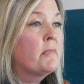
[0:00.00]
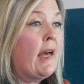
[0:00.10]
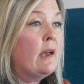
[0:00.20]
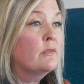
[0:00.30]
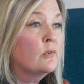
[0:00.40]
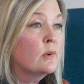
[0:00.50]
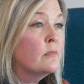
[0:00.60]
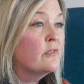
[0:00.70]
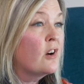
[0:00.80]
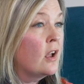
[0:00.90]

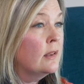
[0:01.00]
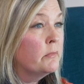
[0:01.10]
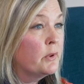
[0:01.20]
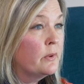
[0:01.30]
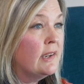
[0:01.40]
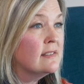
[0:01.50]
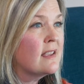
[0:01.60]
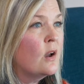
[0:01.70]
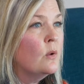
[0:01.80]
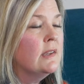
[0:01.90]
platform for all employees,
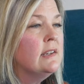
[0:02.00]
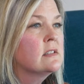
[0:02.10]
not only